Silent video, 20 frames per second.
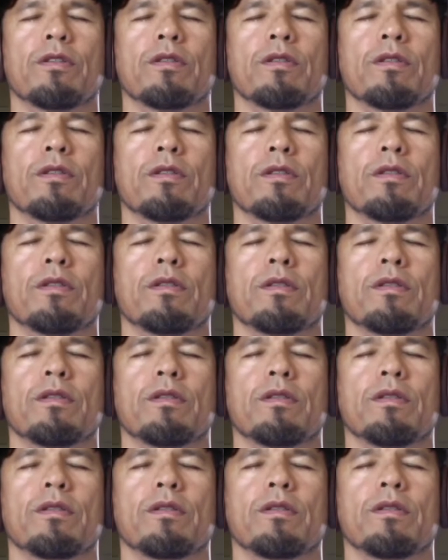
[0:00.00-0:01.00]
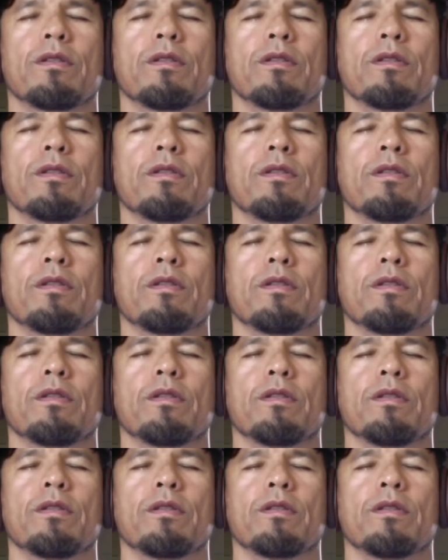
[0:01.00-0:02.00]

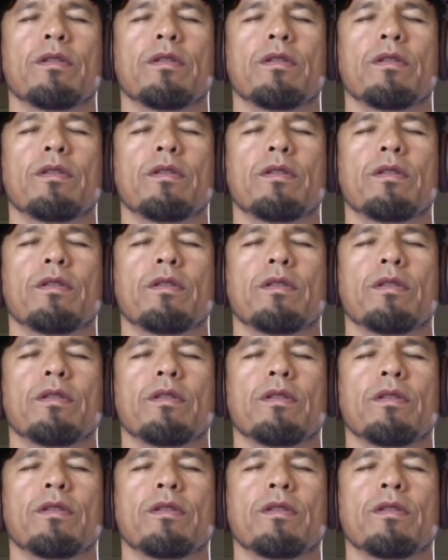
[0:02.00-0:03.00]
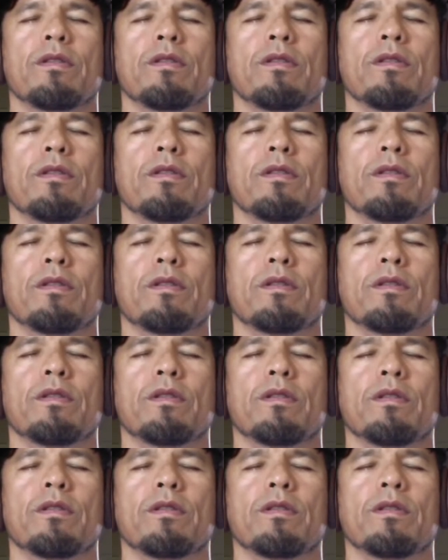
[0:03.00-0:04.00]

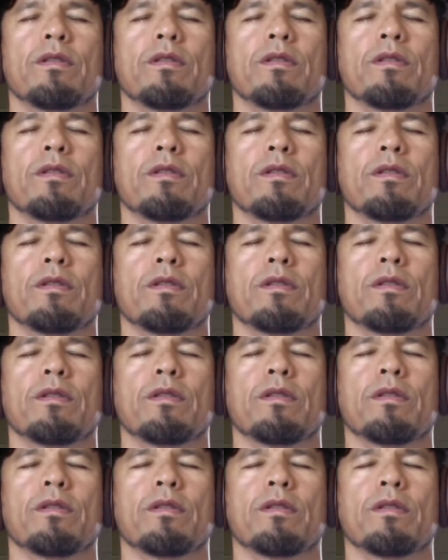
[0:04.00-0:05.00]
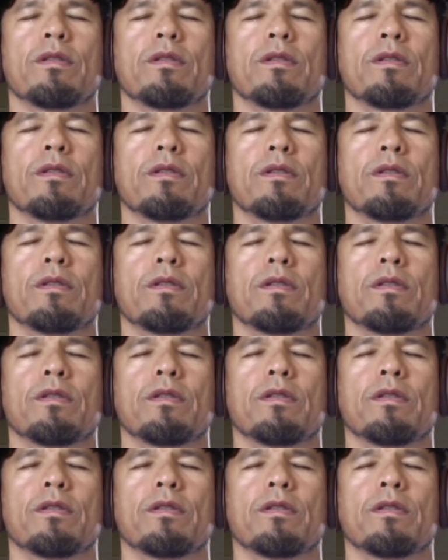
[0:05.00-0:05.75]
(no one is talking)